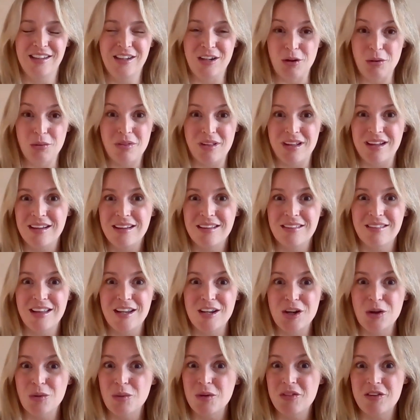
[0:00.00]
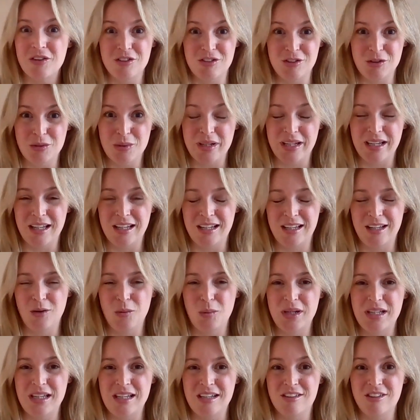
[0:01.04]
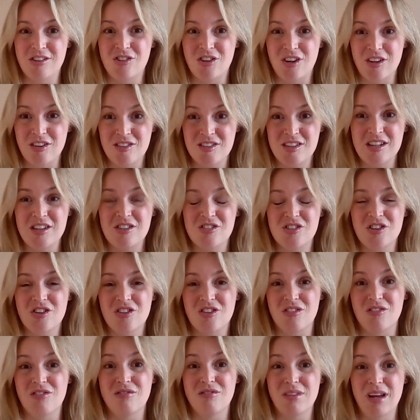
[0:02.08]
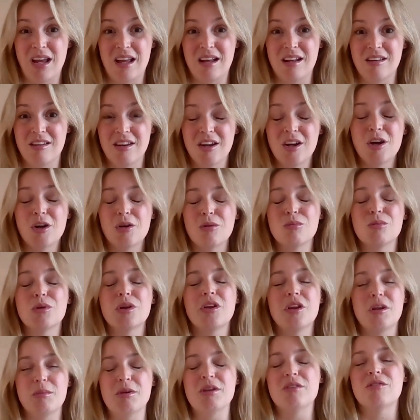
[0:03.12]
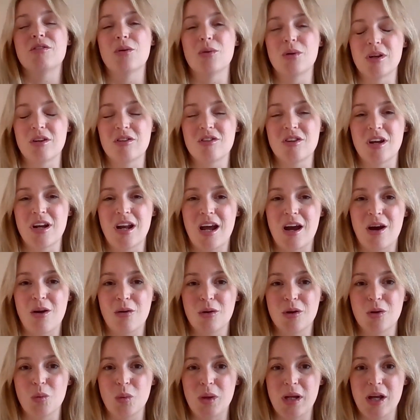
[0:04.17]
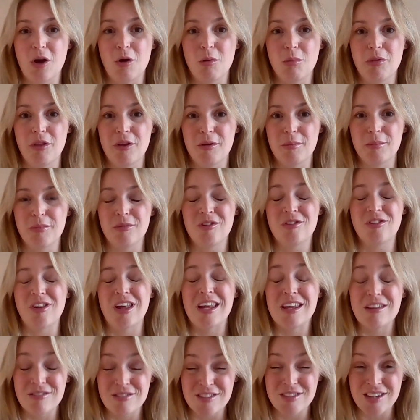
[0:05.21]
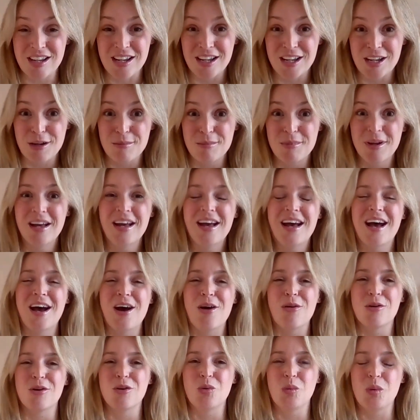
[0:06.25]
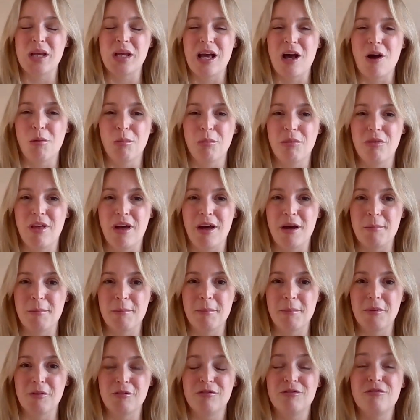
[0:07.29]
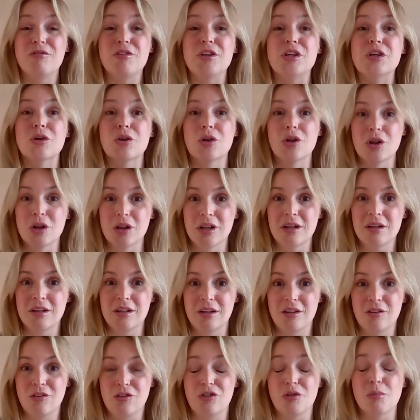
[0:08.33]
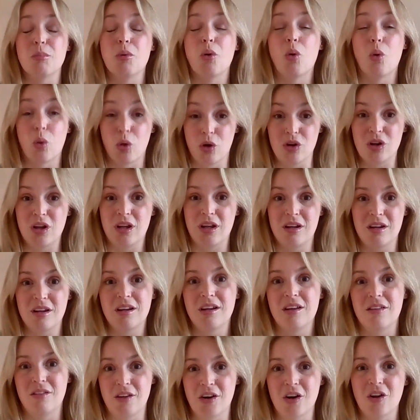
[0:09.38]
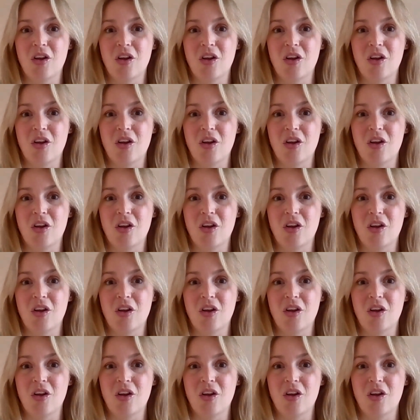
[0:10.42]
they know what they're doing, and we need to trust teachers and really be focused on how can we help them save time, how can we help them feel supported in their